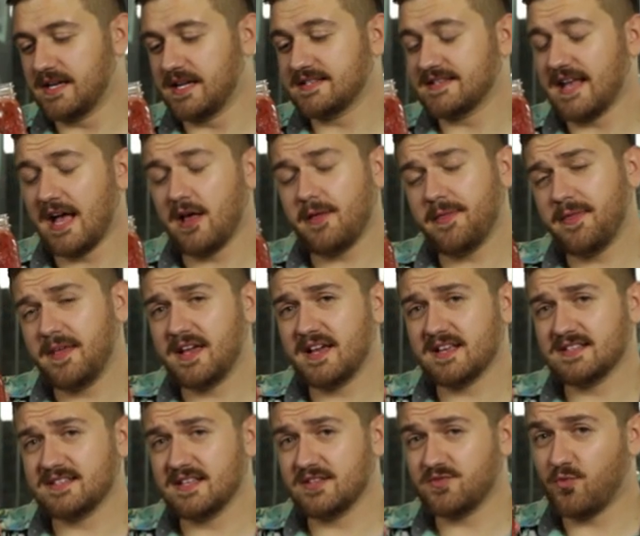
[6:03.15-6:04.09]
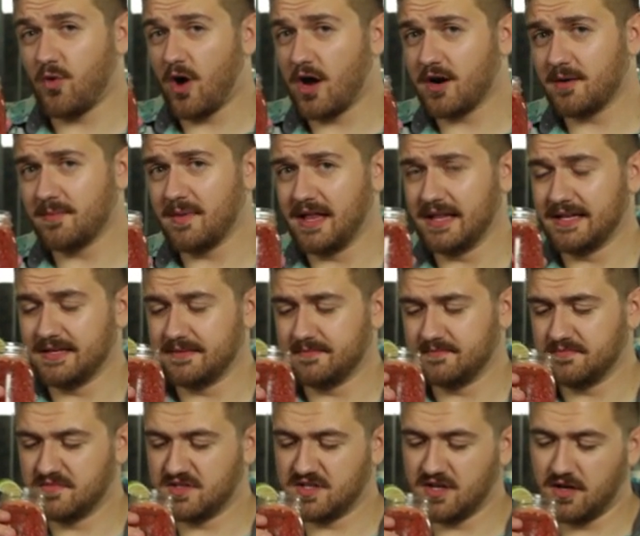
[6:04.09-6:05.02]
it's healthy because it's watermelon.
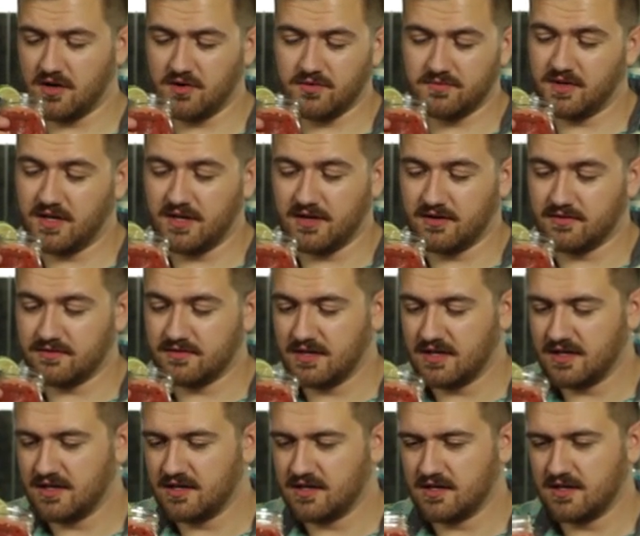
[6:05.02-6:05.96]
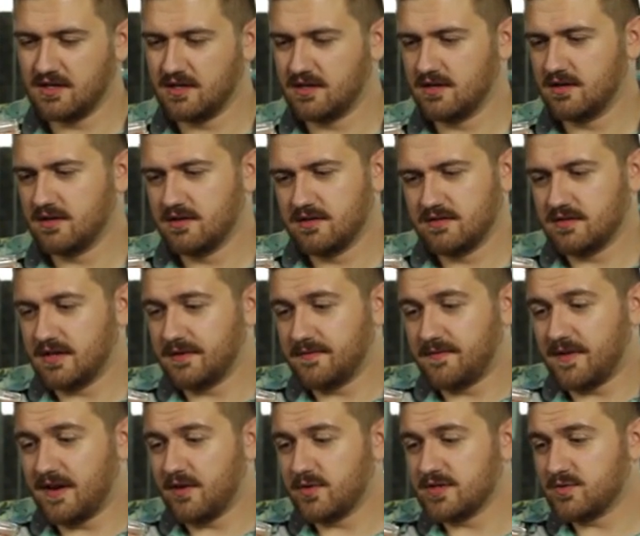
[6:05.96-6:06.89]
So, you know,
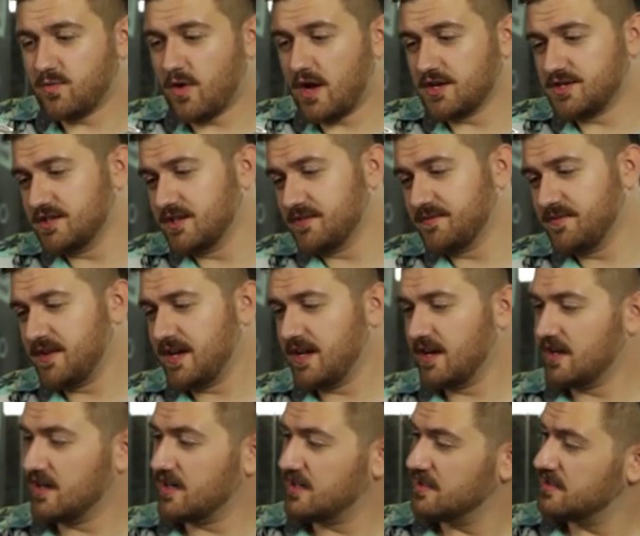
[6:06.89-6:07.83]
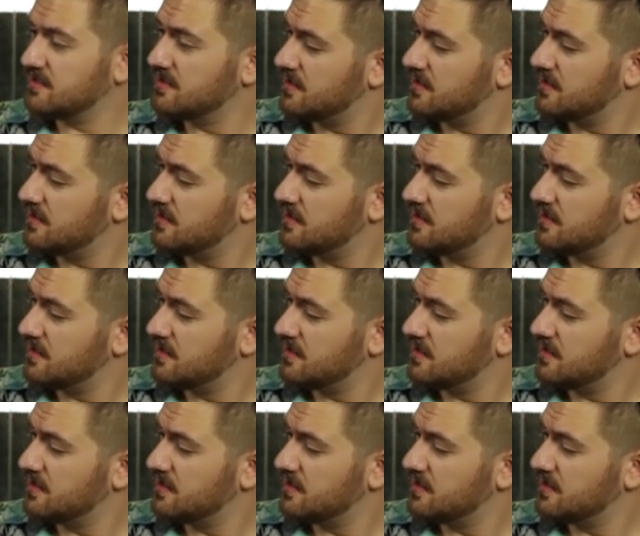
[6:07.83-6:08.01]
if anyone's watching their figure,